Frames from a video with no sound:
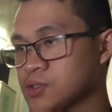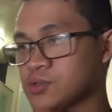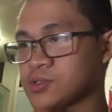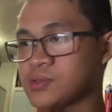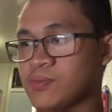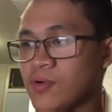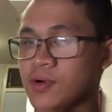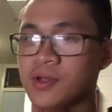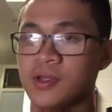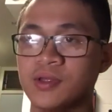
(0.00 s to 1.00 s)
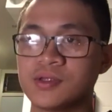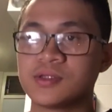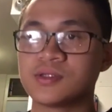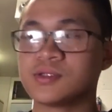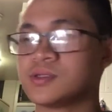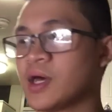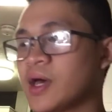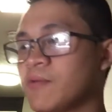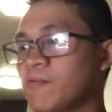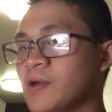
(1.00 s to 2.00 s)
So it's important
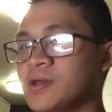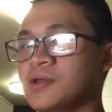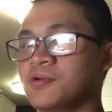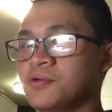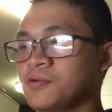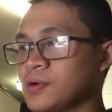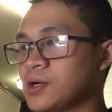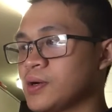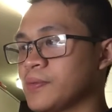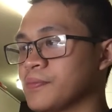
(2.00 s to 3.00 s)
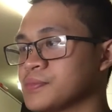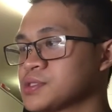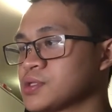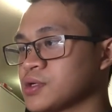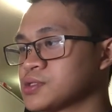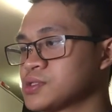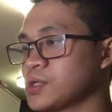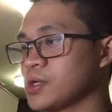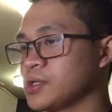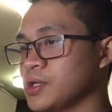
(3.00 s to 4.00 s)
that when you start
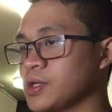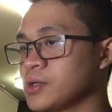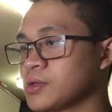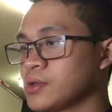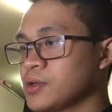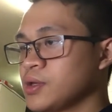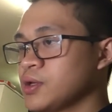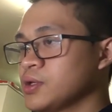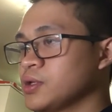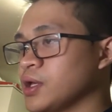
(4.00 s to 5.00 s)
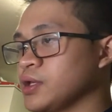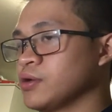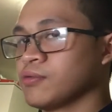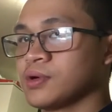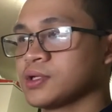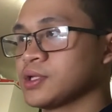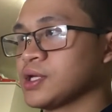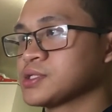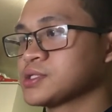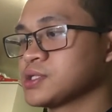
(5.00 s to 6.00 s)
studying, that your work
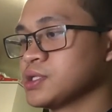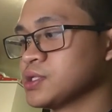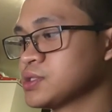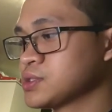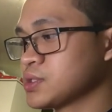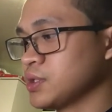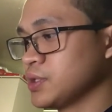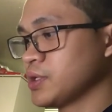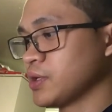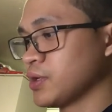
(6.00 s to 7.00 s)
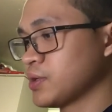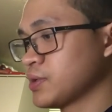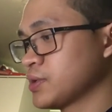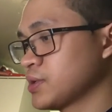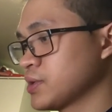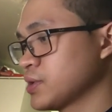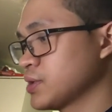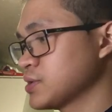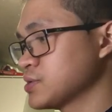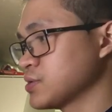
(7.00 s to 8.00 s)
desk is clear.
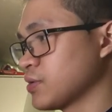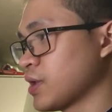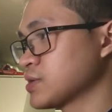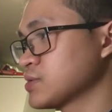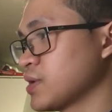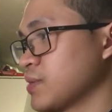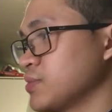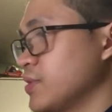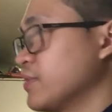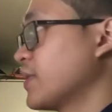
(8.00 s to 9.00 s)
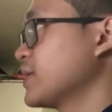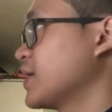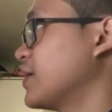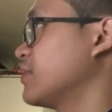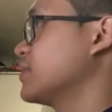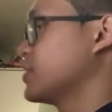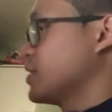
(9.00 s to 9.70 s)
So that's what I'm doing right now,